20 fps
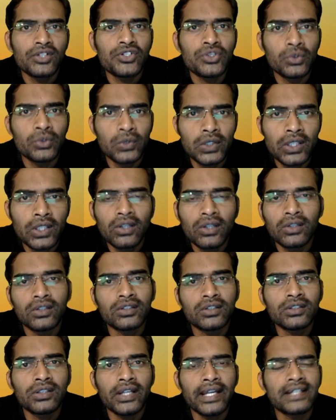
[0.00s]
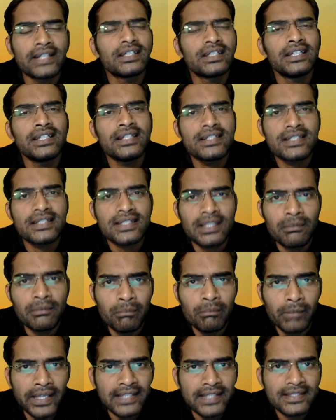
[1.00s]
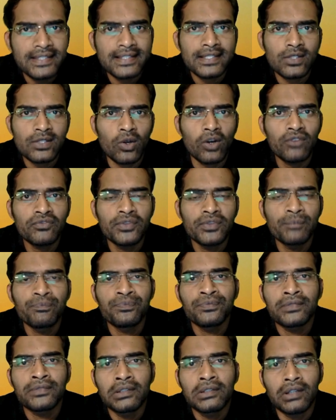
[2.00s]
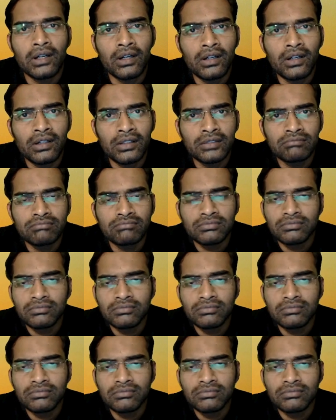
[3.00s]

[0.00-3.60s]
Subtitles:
to learn at least some basics of uh,